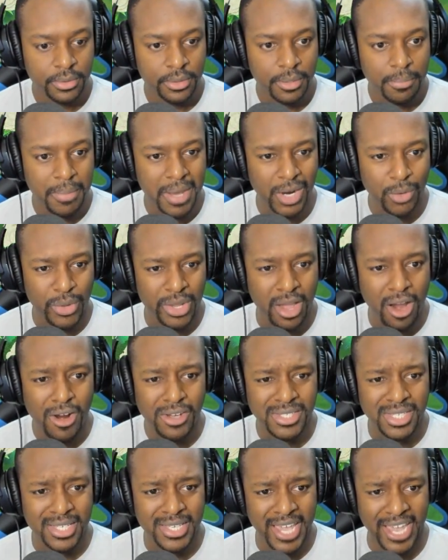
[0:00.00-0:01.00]
By the way, our
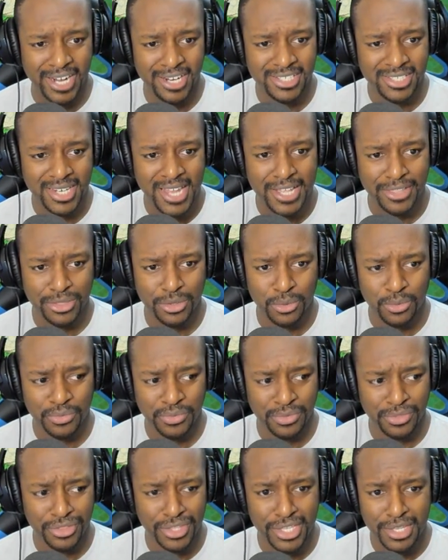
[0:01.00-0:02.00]
cicadas like the,
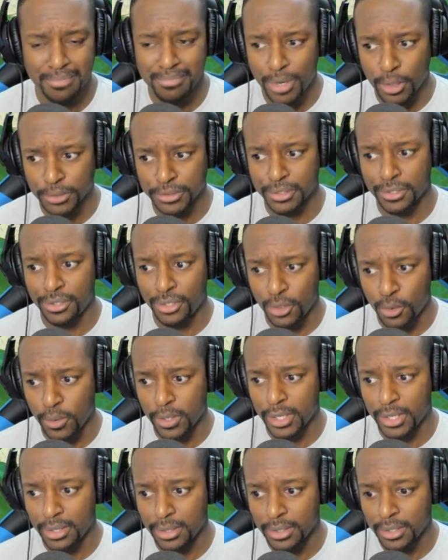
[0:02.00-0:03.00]
the most
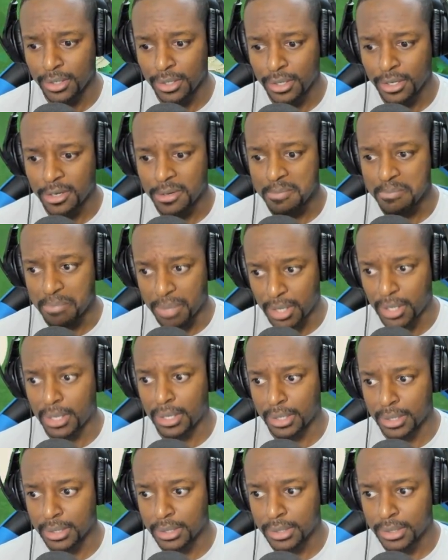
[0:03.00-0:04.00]
annoying
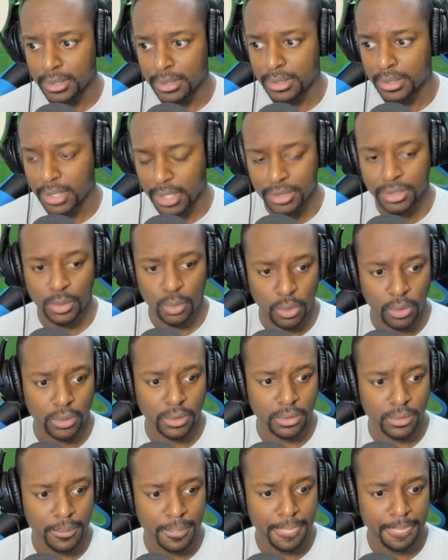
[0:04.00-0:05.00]
bug in the
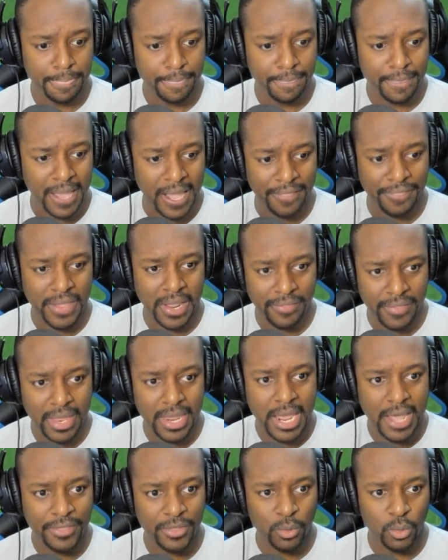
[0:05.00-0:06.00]
world? I think they
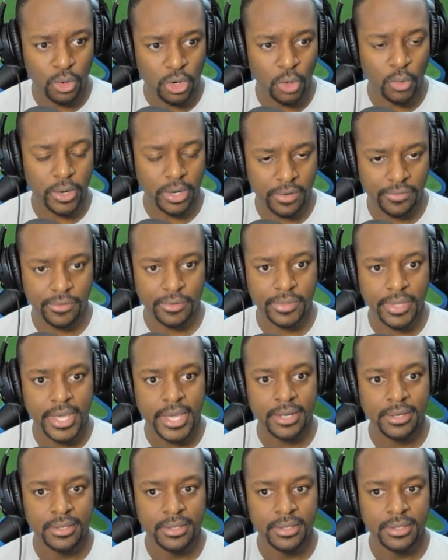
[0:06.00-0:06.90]
have the war record for that.